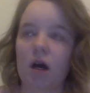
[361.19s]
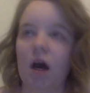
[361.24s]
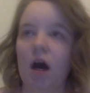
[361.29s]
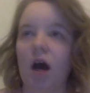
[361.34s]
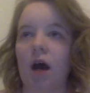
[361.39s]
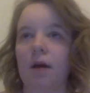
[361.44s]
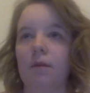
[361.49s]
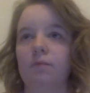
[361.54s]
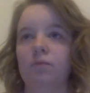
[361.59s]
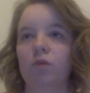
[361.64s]

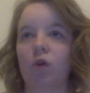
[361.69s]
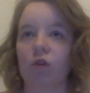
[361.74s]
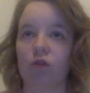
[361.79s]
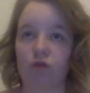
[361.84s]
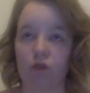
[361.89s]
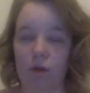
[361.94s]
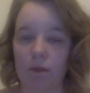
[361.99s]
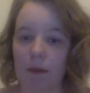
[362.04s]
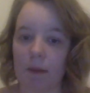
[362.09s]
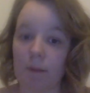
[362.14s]
not
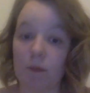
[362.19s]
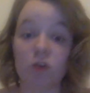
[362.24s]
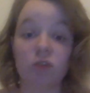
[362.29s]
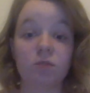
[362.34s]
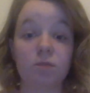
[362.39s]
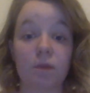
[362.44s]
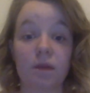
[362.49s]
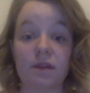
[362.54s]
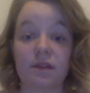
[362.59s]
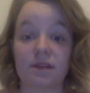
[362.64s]
Dream Matte
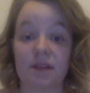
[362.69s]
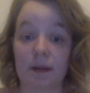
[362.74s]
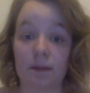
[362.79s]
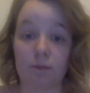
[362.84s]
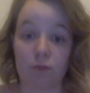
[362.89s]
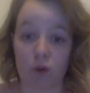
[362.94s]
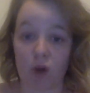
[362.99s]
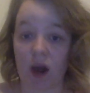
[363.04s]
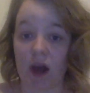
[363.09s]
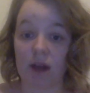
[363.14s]
Mousse, but the same
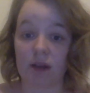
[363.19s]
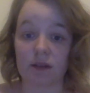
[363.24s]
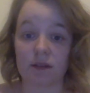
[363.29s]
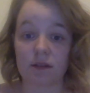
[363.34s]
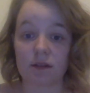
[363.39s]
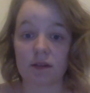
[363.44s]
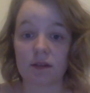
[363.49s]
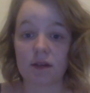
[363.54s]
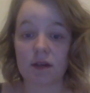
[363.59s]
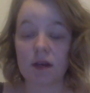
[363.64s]

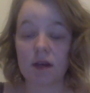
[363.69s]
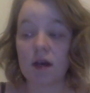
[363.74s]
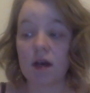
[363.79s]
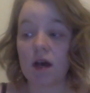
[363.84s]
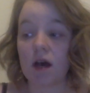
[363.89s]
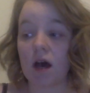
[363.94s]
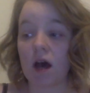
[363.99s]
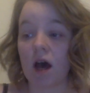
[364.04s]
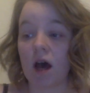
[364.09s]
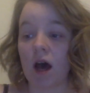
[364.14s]
brand,
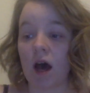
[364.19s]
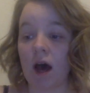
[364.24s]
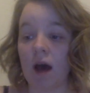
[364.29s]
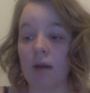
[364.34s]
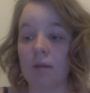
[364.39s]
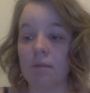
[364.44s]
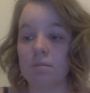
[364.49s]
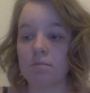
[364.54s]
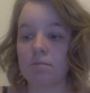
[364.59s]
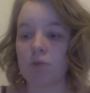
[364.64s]

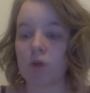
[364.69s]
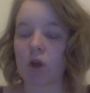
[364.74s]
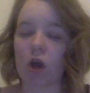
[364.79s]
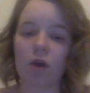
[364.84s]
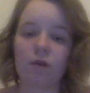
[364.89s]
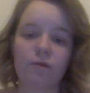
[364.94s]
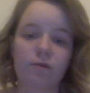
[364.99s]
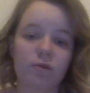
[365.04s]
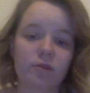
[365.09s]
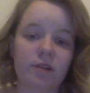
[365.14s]
but go
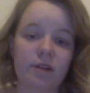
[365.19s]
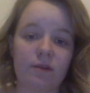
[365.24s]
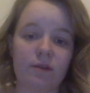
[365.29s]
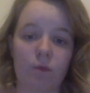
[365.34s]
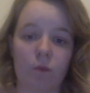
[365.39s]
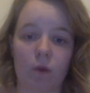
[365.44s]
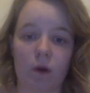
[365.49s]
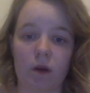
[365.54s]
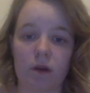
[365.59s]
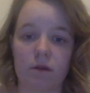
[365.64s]
for a
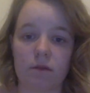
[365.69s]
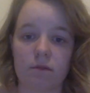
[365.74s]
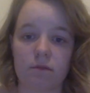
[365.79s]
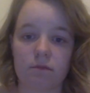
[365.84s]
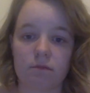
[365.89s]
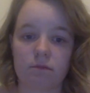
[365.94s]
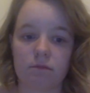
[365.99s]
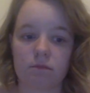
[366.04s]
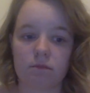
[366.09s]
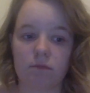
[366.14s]
different one.
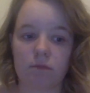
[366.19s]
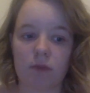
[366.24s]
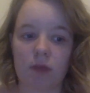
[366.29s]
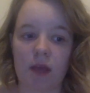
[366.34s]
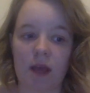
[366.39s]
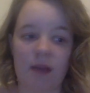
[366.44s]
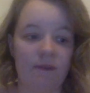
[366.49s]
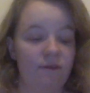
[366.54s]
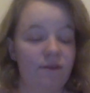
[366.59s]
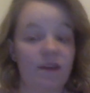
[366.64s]

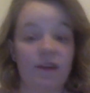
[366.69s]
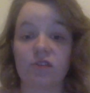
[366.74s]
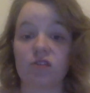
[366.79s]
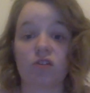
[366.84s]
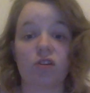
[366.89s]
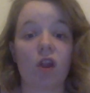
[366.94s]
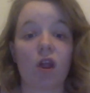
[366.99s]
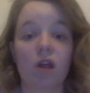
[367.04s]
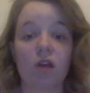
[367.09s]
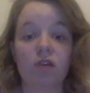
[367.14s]
If there's
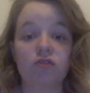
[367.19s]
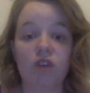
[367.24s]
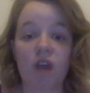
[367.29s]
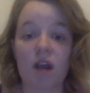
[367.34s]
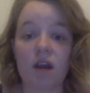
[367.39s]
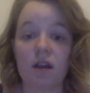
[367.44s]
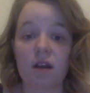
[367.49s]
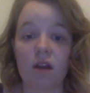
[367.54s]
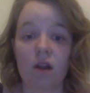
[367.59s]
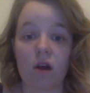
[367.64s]
a
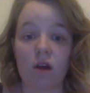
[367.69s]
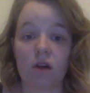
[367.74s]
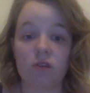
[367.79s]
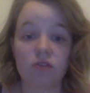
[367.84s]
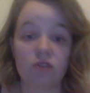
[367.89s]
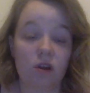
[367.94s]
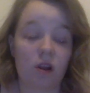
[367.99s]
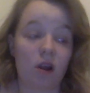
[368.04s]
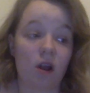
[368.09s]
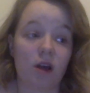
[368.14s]

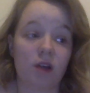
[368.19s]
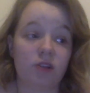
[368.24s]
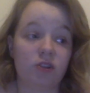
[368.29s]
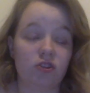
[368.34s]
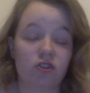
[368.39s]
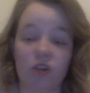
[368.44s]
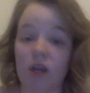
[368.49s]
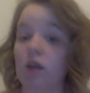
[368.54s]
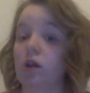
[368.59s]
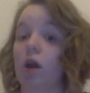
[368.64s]
lighter
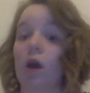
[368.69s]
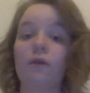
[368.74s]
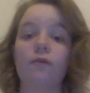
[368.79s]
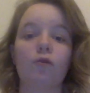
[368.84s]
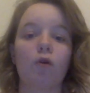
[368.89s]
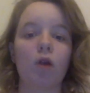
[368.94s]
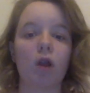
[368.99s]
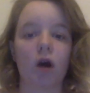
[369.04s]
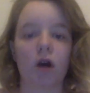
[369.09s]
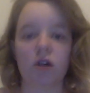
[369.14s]
shade, go
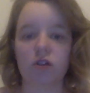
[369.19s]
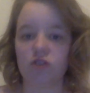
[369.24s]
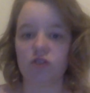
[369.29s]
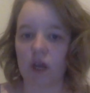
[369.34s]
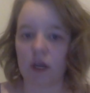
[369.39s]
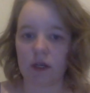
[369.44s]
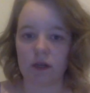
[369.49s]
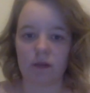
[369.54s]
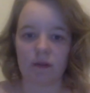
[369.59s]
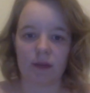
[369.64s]
for a lighter
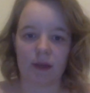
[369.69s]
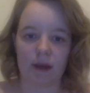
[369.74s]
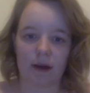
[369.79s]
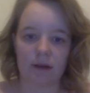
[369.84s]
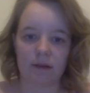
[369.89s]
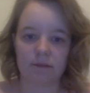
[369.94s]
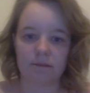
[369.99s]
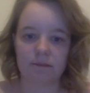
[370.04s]
shade on that.